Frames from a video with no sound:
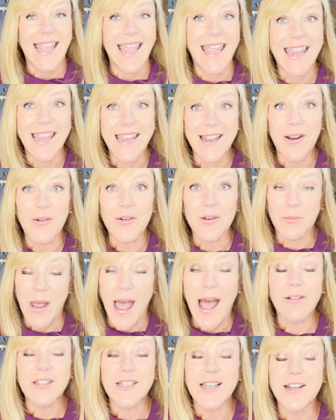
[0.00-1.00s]
in
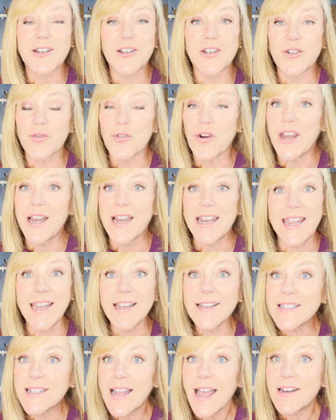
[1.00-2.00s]
outside of Detroit,
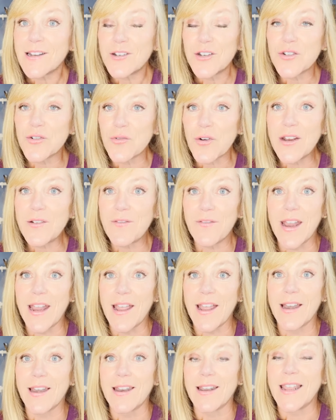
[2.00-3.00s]
he is not a Detroit
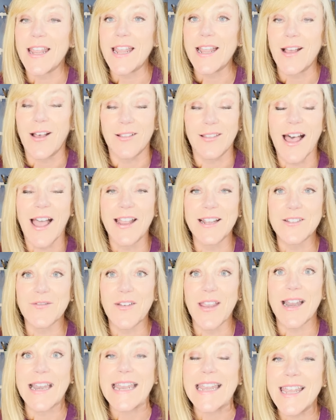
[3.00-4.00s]
fan, a Lions fan.